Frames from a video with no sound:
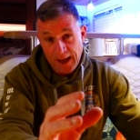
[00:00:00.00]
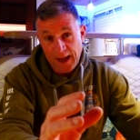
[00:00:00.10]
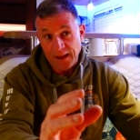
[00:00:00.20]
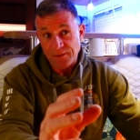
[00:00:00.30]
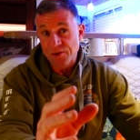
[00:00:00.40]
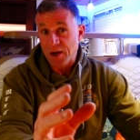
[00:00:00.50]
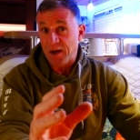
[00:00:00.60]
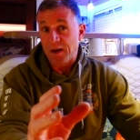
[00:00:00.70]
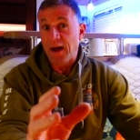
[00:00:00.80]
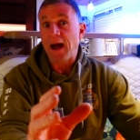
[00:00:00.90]
and
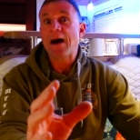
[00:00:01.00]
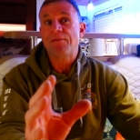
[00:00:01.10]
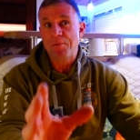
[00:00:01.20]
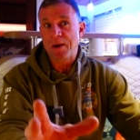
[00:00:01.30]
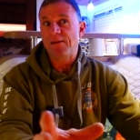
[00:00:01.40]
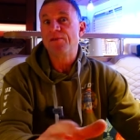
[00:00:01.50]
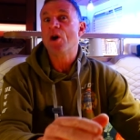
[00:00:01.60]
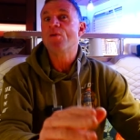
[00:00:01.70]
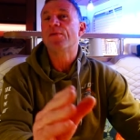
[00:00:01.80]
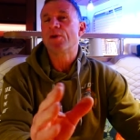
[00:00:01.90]
uh, have a bit of an
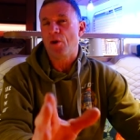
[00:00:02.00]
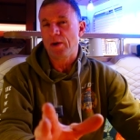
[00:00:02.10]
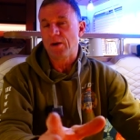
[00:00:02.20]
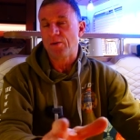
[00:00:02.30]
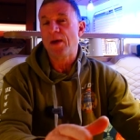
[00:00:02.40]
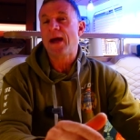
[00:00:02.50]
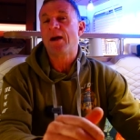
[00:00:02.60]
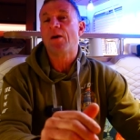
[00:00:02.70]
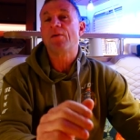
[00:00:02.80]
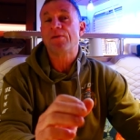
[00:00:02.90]
overnighter
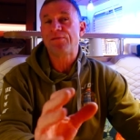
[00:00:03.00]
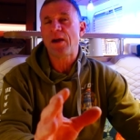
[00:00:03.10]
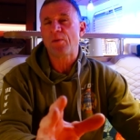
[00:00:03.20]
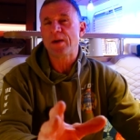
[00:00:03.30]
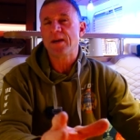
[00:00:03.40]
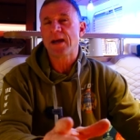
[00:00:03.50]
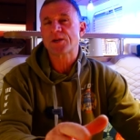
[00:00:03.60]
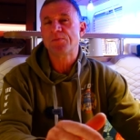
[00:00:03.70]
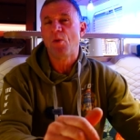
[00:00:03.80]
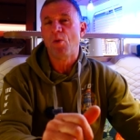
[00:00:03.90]
there or the ferry the
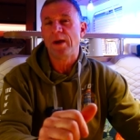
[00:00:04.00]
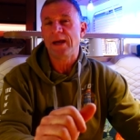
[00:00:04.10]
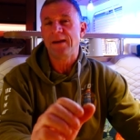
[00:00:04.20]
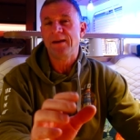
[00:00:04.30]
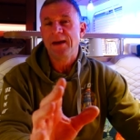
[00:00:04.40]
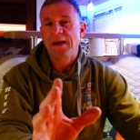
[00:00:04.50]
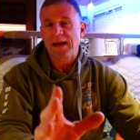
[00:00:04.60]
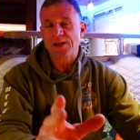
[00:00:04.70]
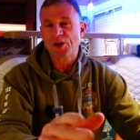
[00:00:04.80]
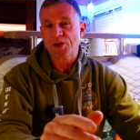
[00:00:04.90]
next morning.
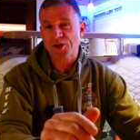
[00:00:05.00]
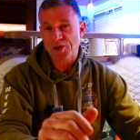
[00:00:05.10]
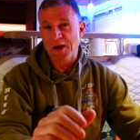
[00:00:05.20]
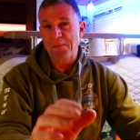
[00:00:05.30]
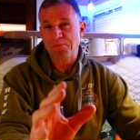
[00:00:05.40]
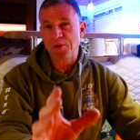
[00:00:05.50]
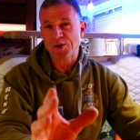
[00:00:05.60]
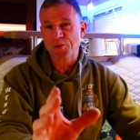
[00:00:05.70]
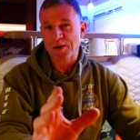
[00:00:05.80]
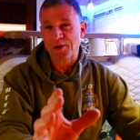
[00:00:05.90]
It just um,
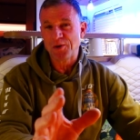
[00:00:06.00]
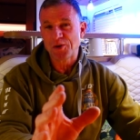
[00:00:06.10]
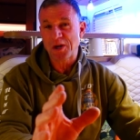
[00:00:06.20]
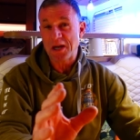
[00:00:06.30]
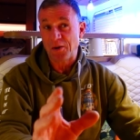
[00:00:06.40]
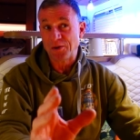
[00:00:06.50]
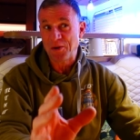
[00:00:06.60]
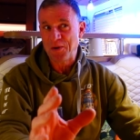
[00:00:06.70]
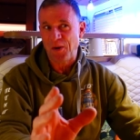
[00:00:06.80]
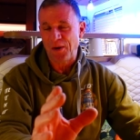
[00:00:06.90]
puts you in good stead. I
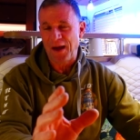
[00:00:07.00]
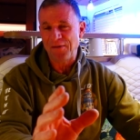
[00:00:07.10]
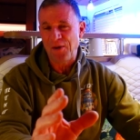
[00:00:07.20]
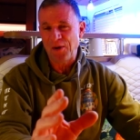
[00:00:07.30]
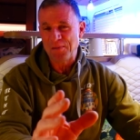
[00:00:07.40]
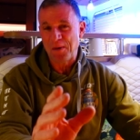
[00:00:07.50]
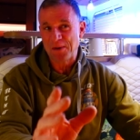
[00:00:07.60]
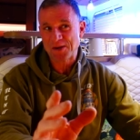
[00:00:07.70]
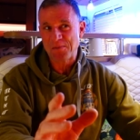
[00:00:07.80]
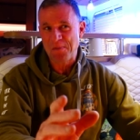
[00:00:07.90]
do like that vibe, I
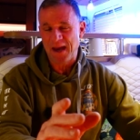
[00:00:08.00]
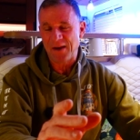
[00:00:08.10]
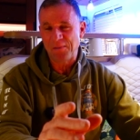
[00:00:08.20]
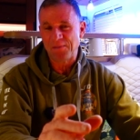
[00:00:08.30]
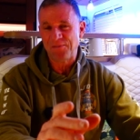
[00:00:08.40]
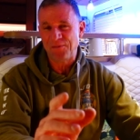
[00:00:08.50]
must admit, and I'm,